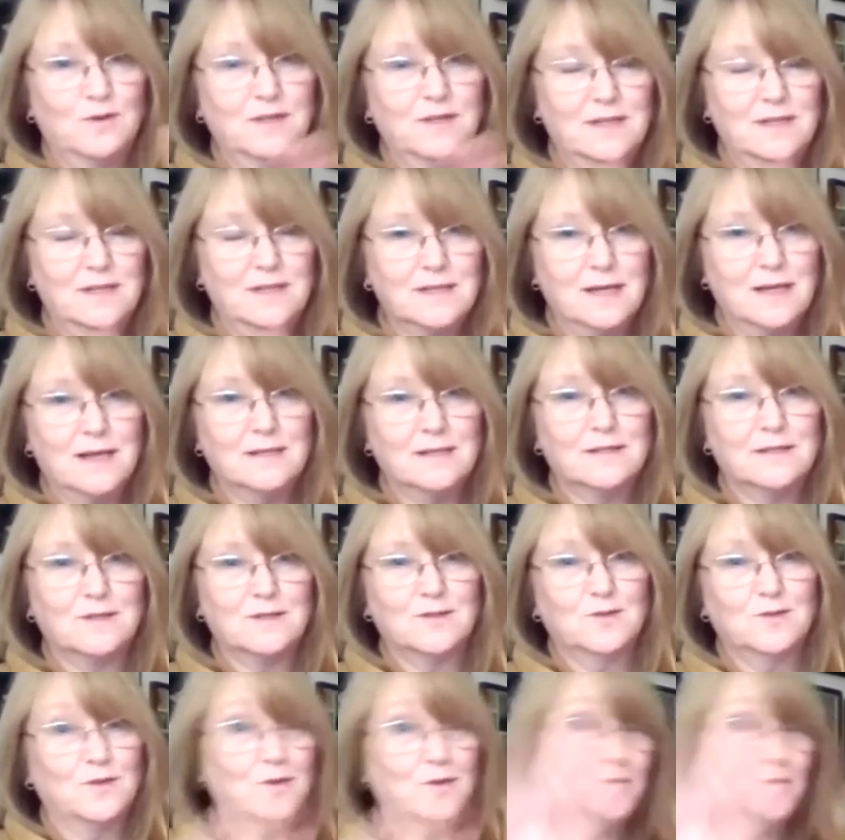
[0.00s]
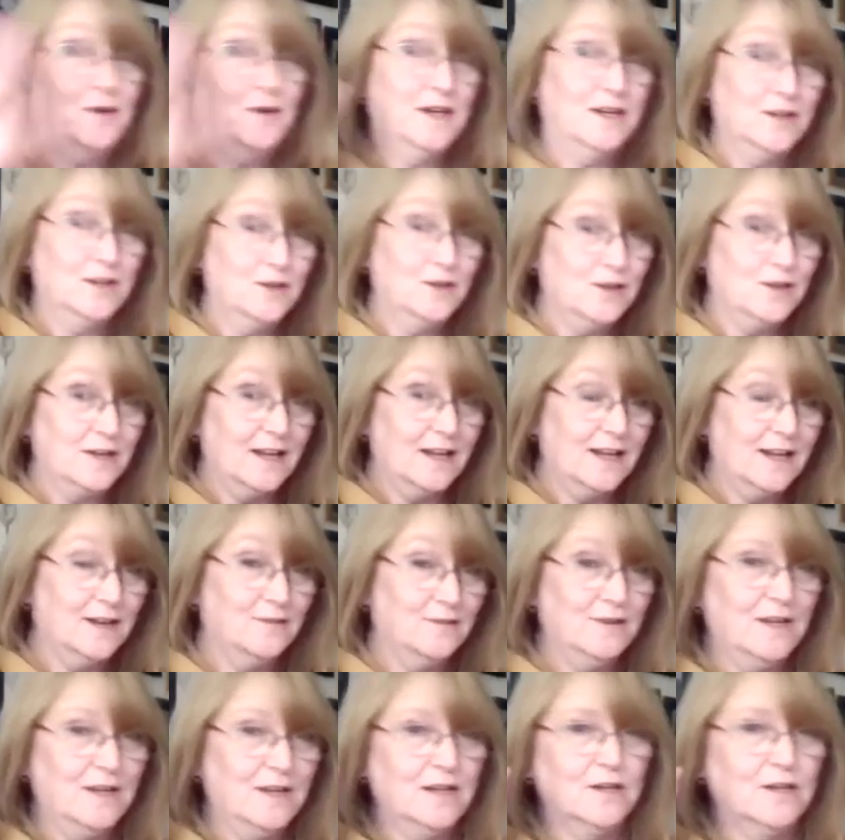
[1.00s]
these tests so that we can look like a
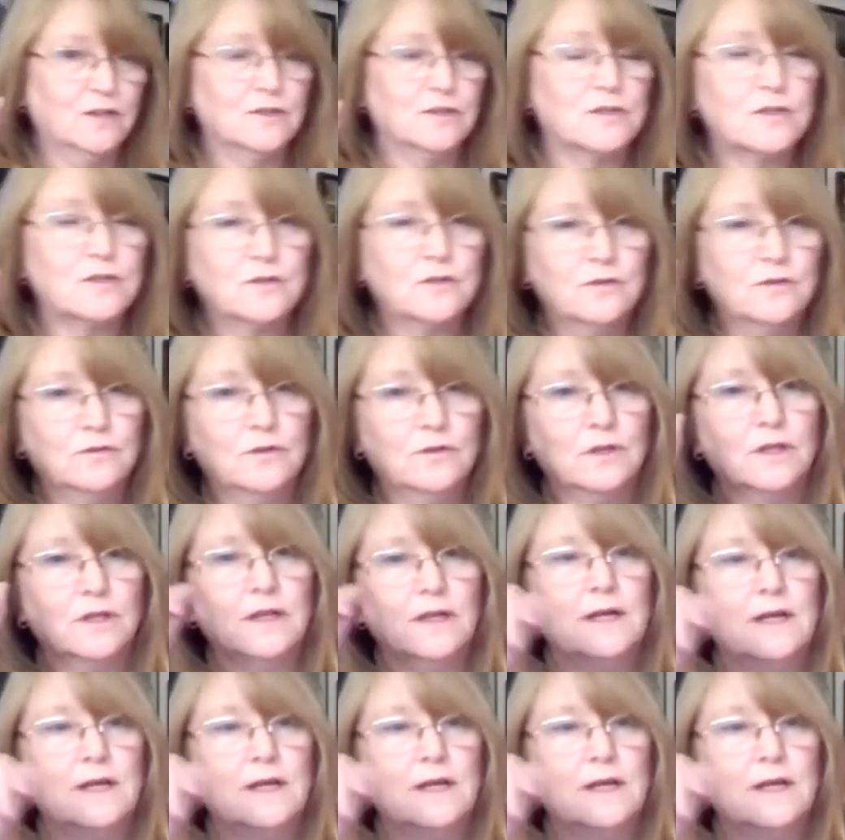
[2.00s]
really good school